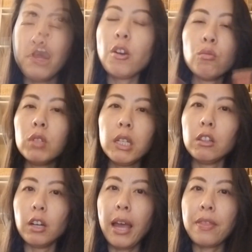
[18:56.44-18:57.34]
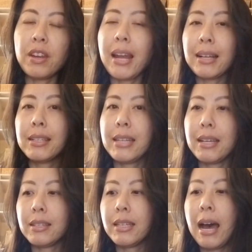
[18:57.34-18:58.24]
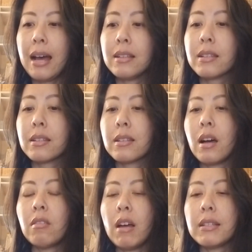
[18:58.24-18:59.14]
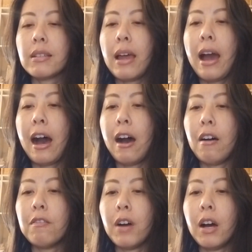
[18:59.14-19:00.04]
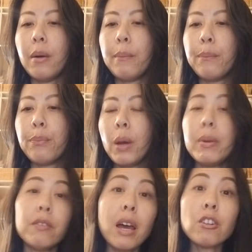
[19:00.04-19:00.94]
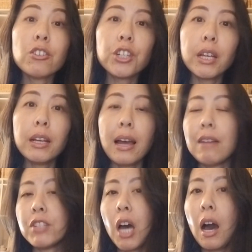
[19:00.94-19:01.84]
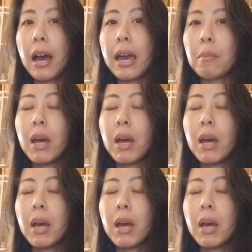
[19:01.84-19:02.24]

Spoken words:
I don't really look at the next day's tasks unless I have a bit of energy, I have time.